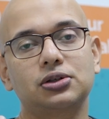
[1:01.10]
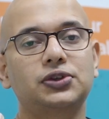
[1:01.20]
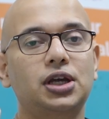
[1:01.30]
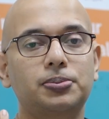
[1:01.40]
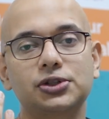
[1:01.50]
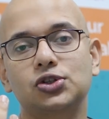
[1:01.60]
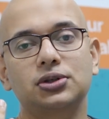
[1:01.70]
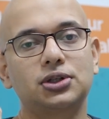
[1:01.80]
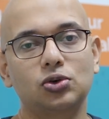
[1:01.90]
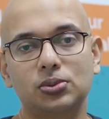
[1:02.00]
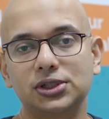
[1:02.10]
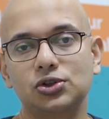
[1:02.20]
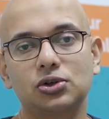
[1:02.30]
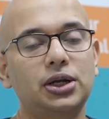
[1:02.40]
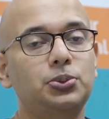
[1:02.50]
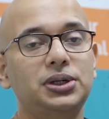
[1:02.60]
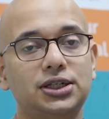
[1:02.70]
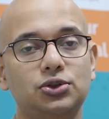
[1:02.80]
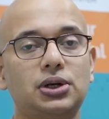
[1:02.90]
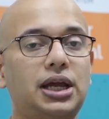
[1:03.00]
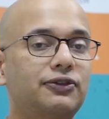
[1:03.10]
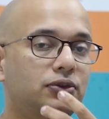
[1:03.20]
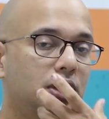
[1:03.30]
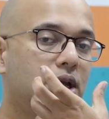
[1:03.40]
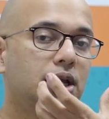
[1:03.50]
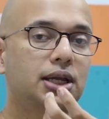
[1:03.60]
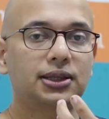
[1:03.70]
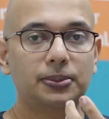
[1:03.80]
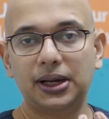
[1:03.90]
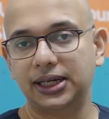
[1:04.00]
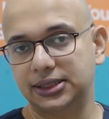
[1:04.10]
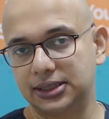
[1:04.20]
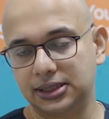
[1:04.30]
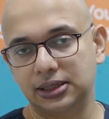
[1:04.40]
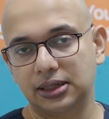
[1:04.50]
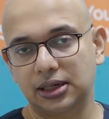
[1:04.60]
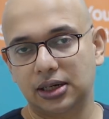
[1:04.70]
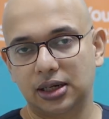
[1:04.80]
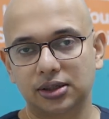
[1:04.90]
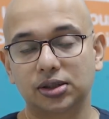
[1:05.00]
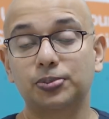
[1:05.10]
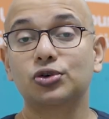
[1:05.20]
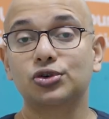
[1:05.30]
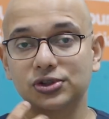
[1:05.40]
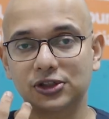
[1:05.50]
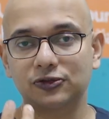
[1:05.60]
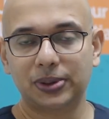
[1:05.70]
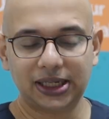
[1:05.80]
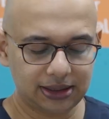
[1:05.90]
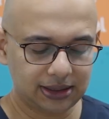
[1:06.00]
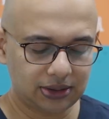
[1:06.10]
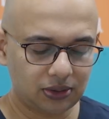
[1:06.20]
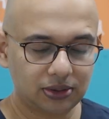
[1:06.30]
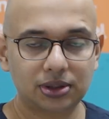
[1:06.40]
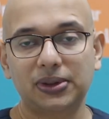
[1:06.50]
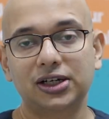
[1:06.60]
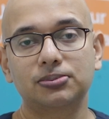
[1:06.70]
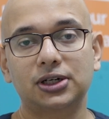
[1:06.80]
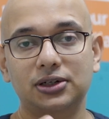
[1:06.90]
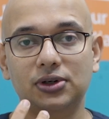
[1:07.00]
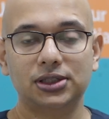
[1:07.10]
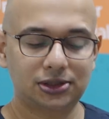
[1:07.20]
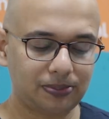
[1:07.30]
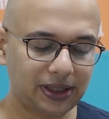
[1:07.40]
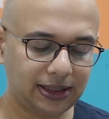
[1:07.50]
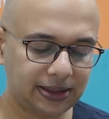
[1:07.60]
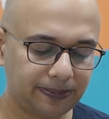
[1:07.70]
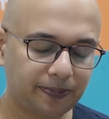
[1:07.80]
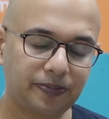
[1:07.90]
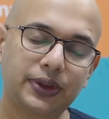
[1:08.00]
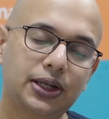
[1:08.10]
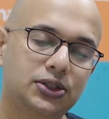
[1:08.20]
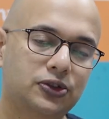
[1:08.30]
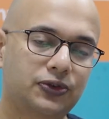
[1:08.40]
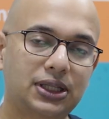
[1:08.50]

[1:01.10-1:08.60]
of the upper jaw, the lower jaw, and we need to have the bite, the protrusive bite or the mandibular advanced bite. So for